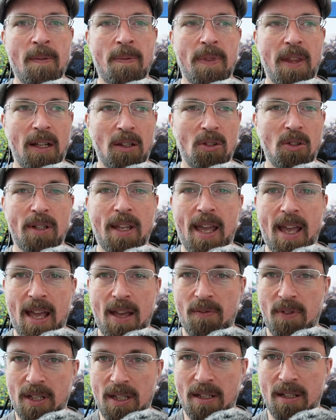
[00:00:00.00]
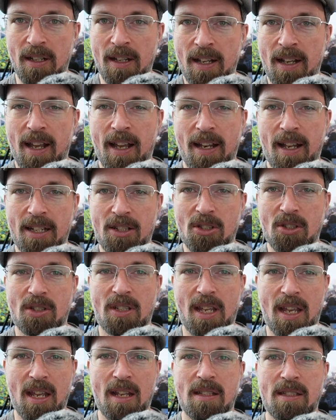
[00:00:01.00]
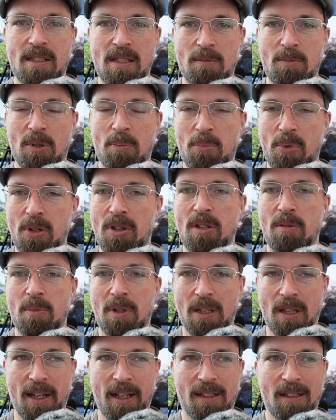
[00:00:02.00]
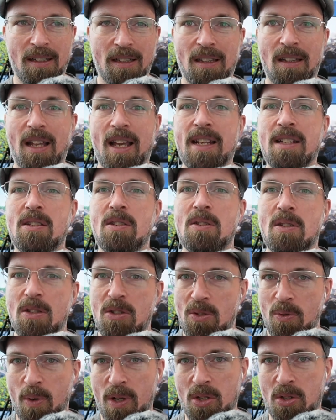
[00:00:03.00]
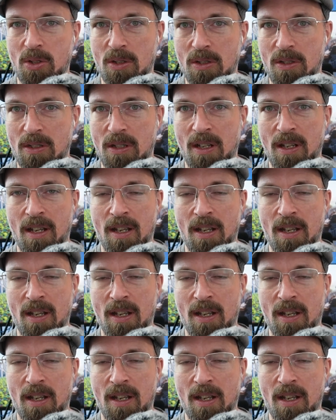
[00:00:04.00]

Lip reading: they look heavy and I just can't seem to put them in like light situations.